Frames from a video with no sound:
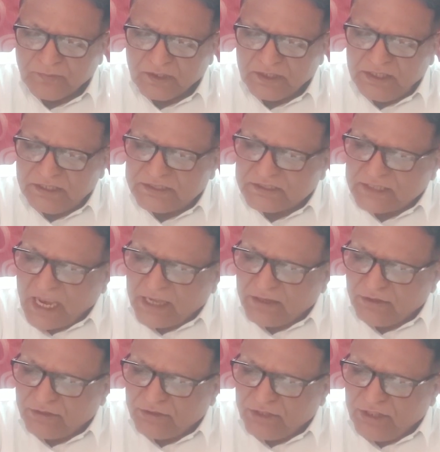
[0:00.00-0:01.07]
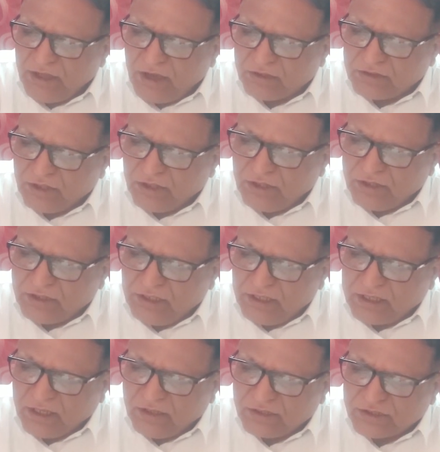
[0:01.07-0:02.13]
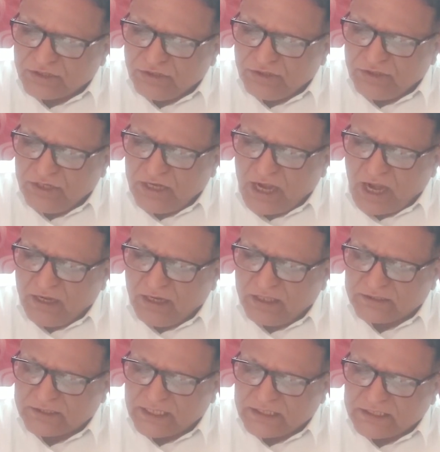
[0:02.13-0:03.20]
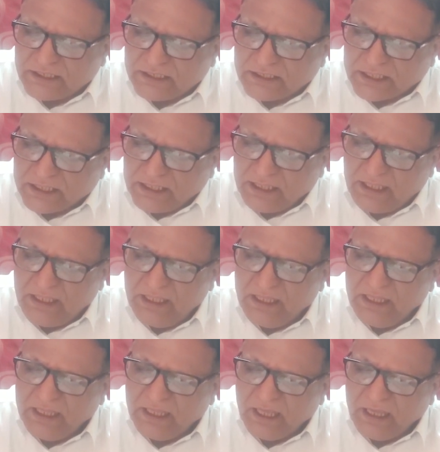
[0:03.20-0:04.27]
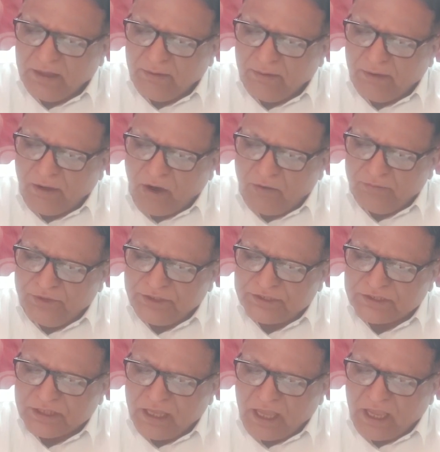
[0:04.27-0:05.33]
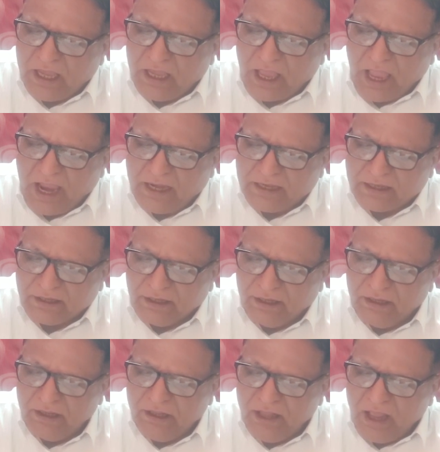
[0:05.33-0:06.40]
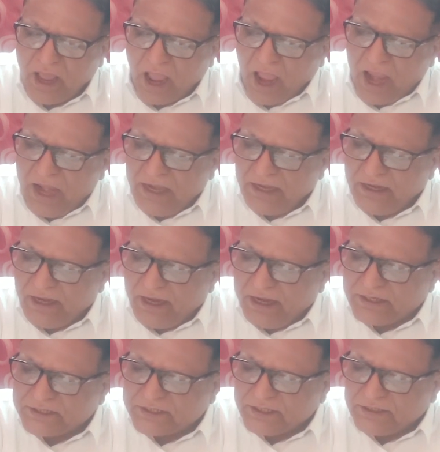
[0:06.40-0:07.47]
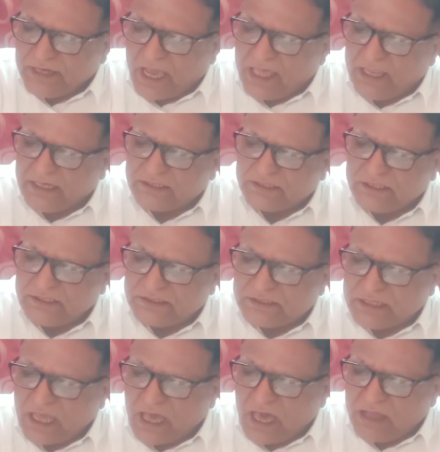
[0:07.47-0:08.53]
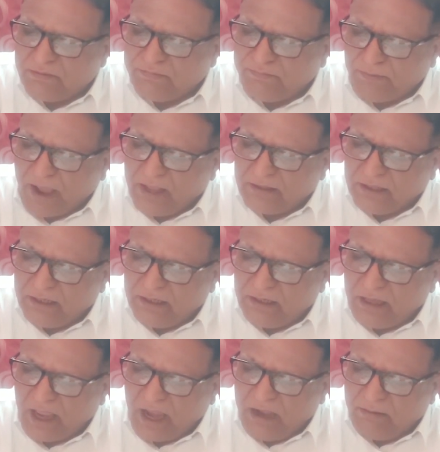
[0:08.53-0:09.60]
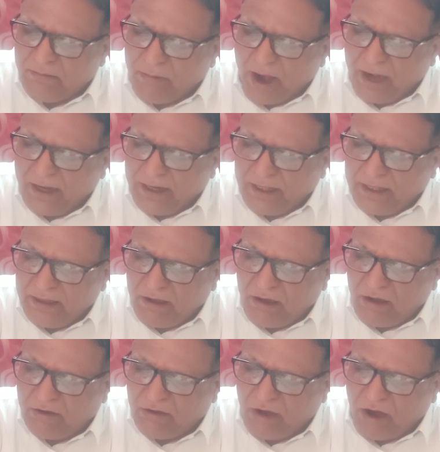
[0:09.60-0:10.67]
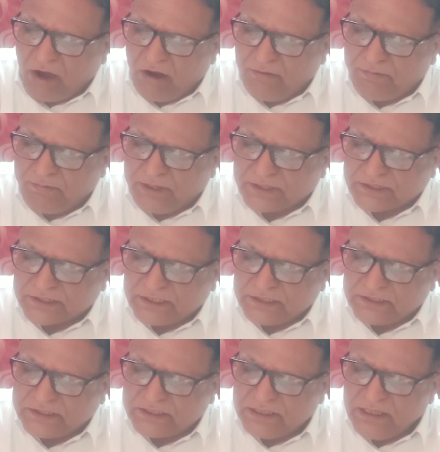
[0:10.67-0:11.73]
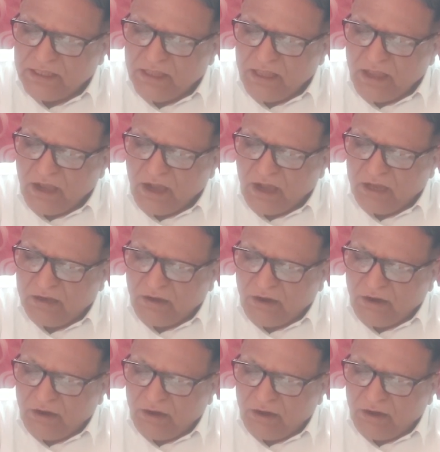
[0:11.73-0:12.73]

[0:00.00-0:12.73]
the statutory authority constituted under section 3 of this act, and its directions are final and binding on all persons and